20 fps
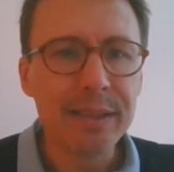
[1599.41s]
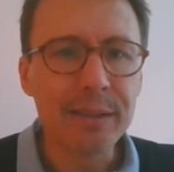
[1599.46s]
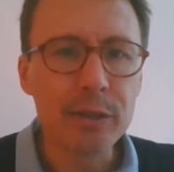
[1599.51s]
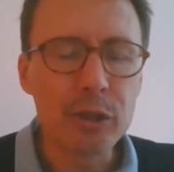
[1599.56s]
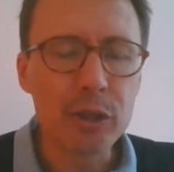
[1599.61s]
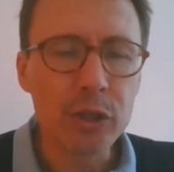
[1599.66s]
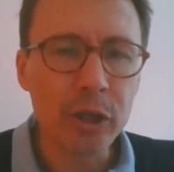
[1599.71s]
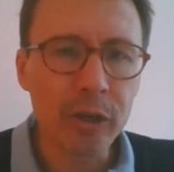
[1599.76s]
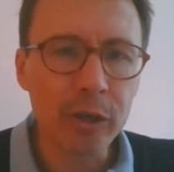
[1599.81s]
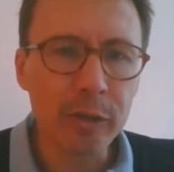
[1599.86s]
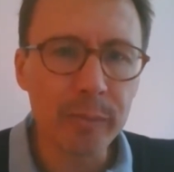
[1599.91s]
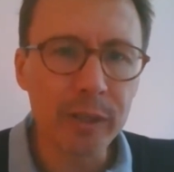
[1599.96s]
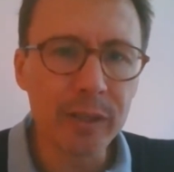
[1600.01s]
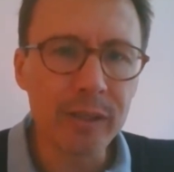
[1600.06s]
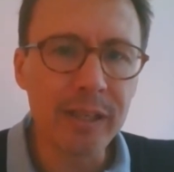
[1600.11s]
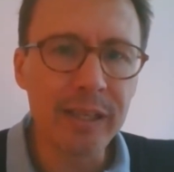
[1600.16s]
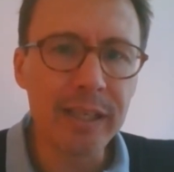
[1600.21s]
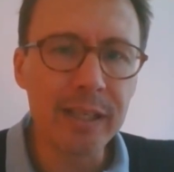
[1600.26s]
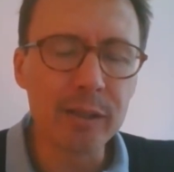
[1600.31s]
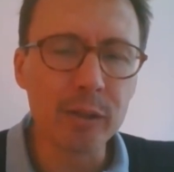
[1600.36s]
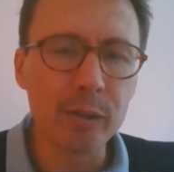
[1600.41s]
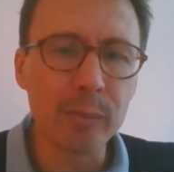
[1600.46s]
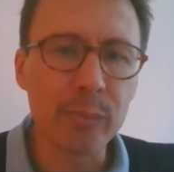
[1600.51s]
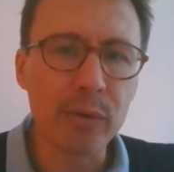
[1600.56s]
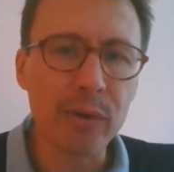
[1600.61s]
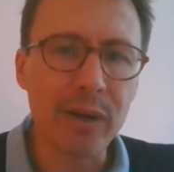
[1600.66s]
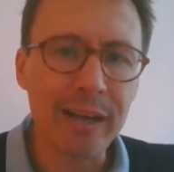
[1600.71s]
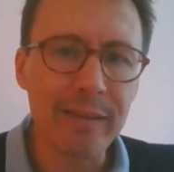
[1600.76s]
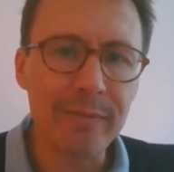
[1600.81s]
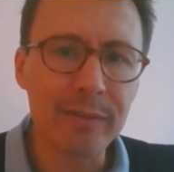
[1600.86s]
the German legal
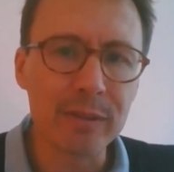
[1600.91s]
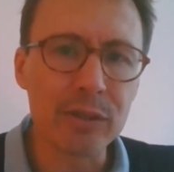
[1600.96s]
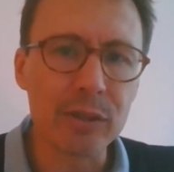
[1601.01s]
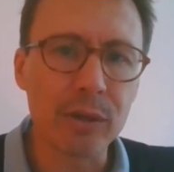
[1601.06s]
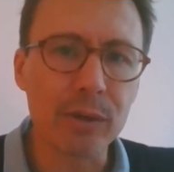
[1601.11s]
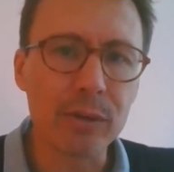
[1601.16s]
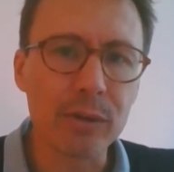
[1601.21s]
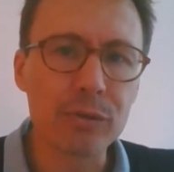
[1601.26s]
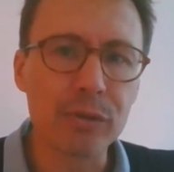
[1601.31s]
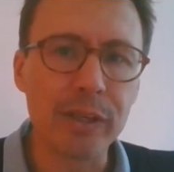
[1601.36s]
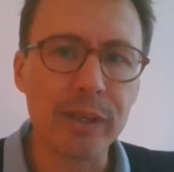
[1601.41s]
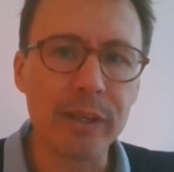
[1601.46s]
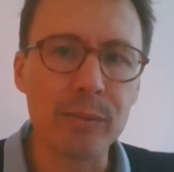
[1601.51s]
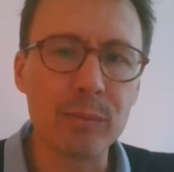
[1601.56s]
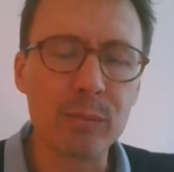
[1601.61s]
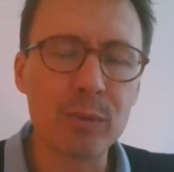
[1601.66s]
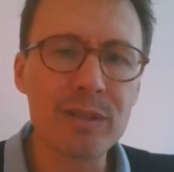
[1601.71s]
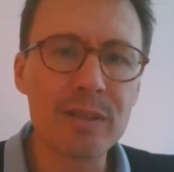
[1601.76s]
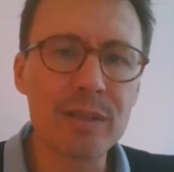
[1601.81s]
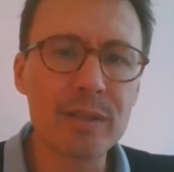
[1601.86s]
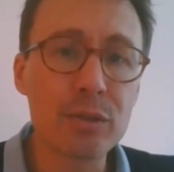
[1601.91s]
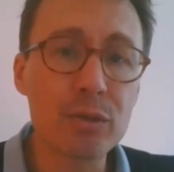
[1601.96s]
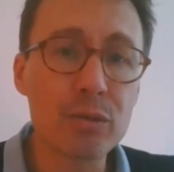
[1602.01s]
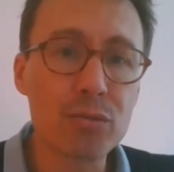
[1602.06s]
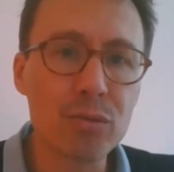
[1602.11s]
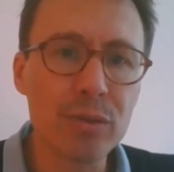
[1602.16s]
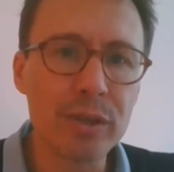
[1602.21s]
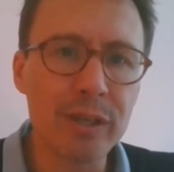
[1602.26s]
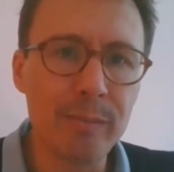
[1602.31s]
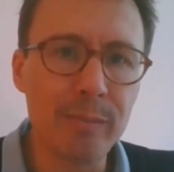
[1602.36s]
private doctrine was
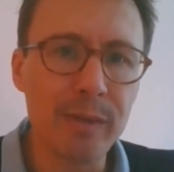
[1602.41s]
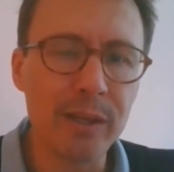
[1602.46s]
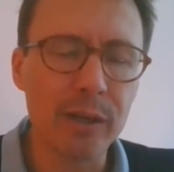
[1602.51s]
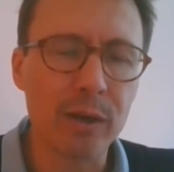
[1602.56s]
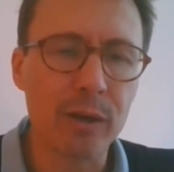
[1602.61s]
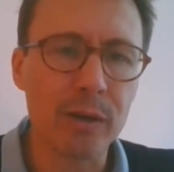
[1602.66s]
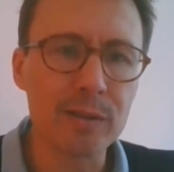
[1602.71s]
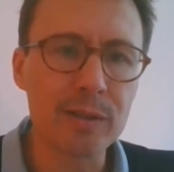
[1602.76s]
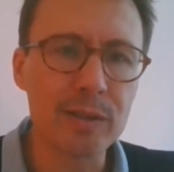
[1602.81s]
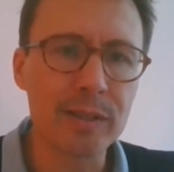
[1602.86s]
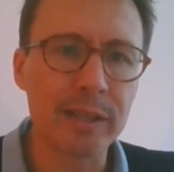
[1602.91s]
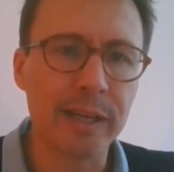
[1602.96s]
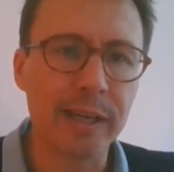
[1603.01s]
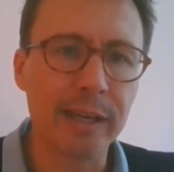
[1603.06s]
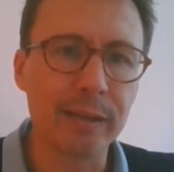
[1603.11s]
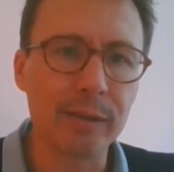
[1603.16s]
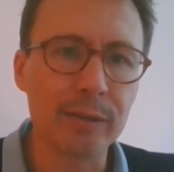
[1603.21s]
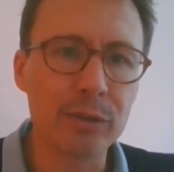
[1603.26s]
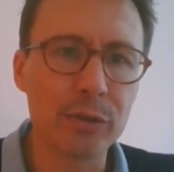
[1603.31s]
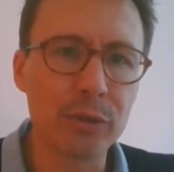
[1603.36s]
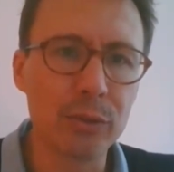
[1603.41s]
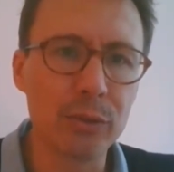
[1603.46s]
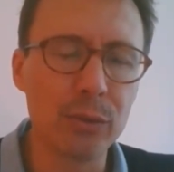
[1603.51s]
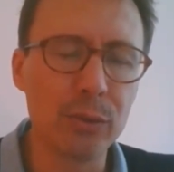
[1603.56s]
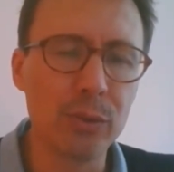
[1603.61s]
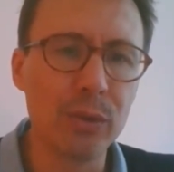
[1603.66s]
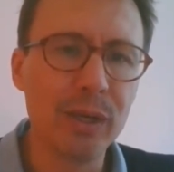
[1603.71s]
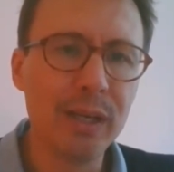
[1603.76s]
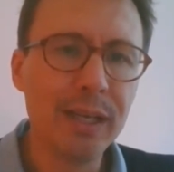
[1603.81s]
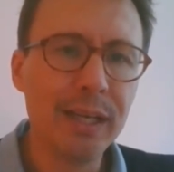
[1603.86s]
extremely hostile
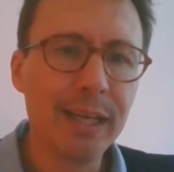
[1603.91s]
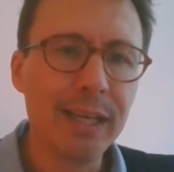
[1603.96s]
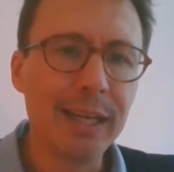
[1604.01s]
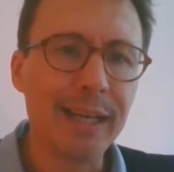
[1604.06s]
to,